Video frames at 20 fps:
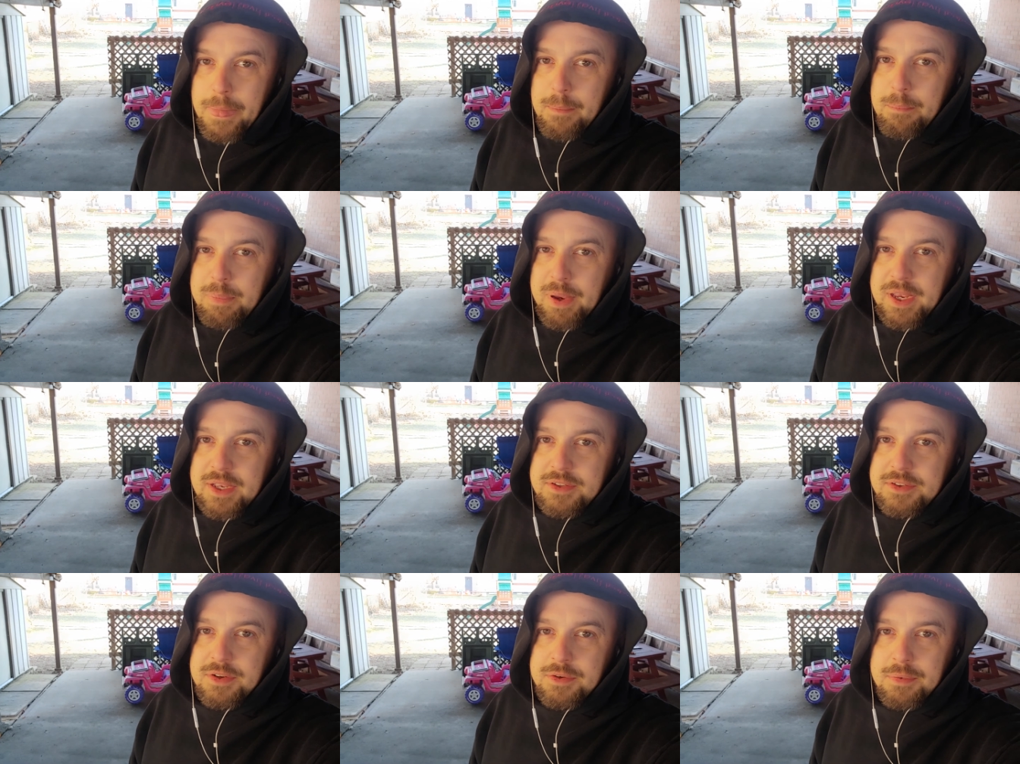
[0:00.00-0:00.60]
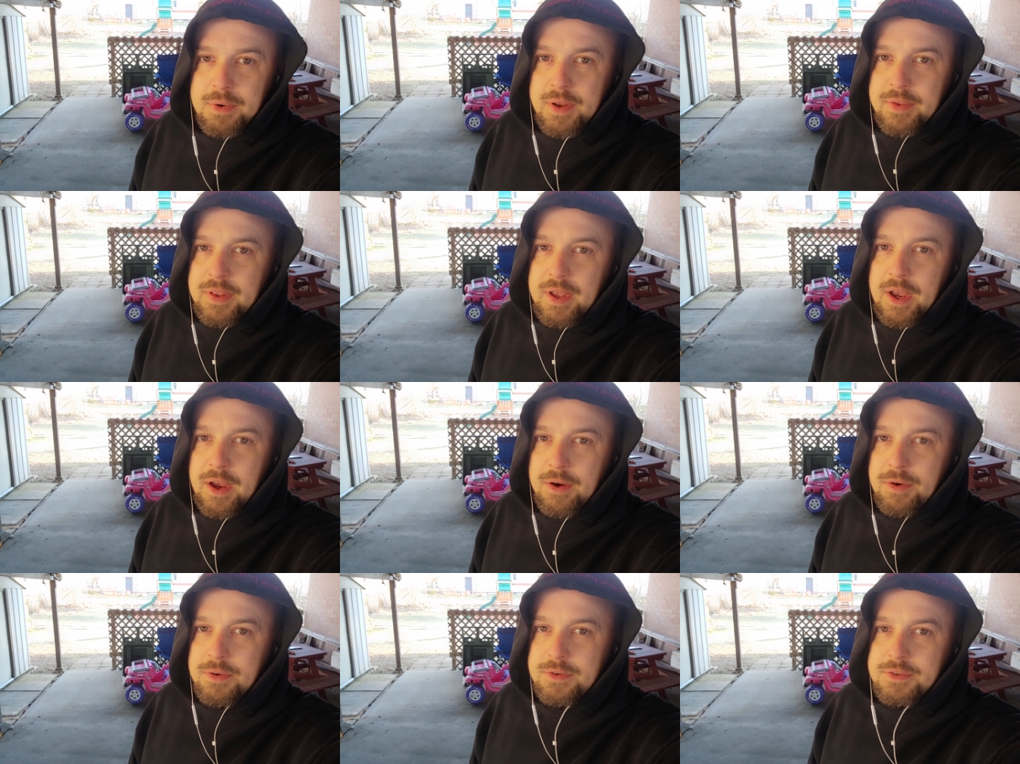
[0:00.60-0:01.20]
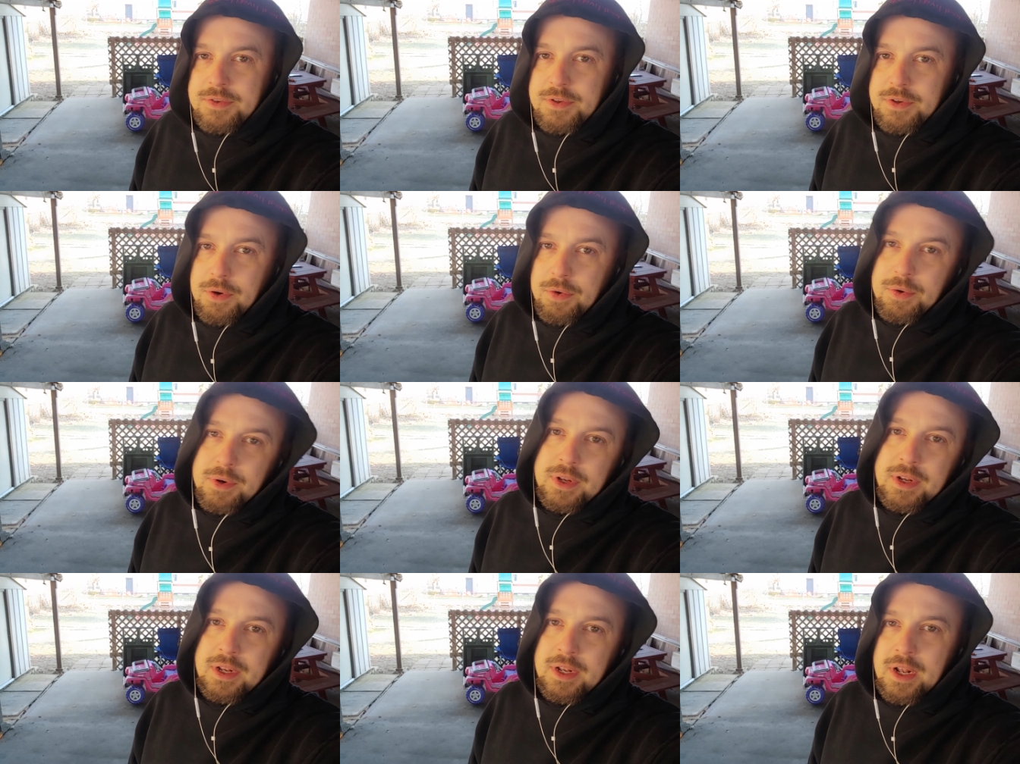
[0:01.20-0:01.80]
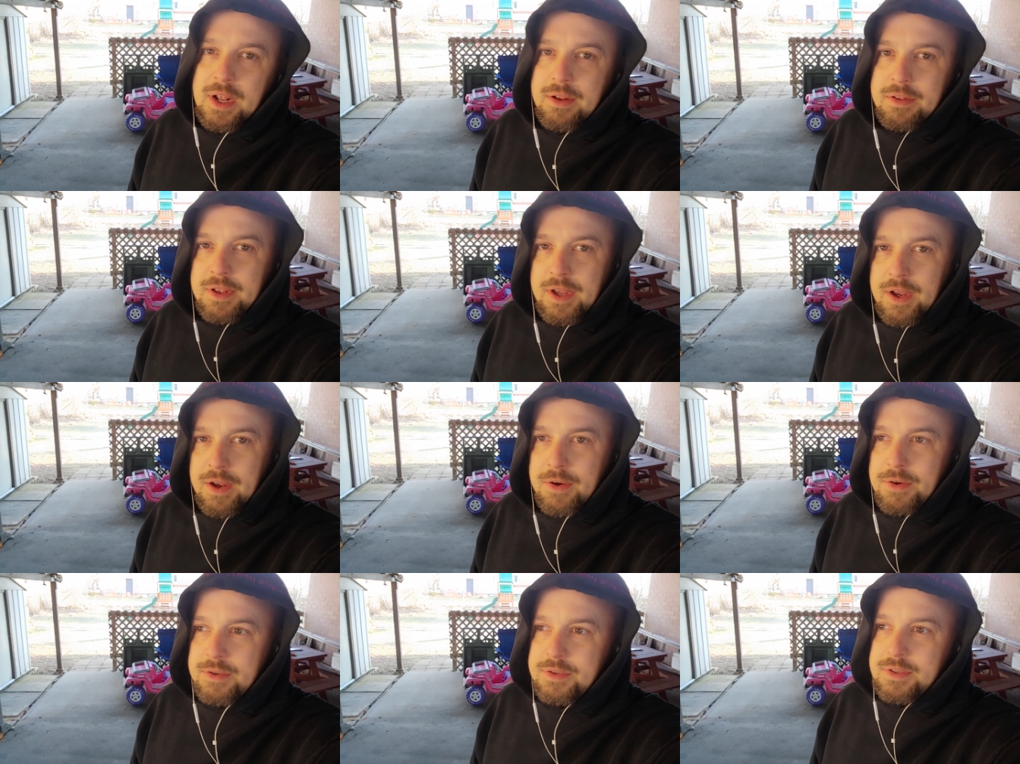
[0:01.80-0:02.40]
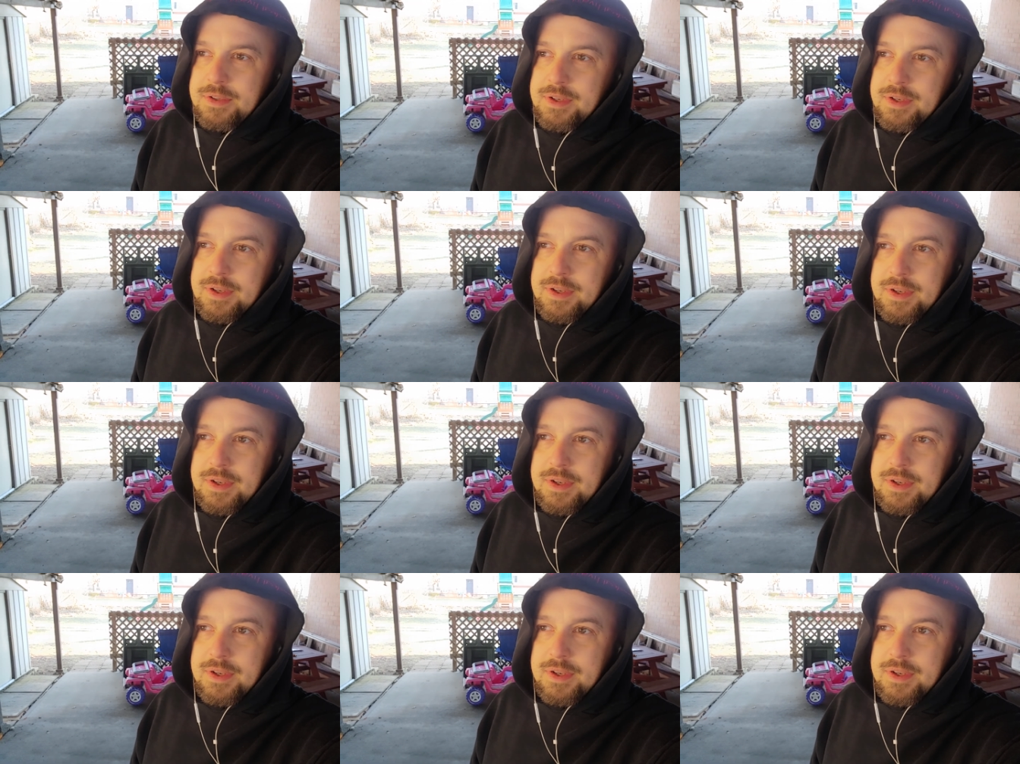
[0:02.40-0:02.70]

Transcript: pacing around the house, going in and out the house,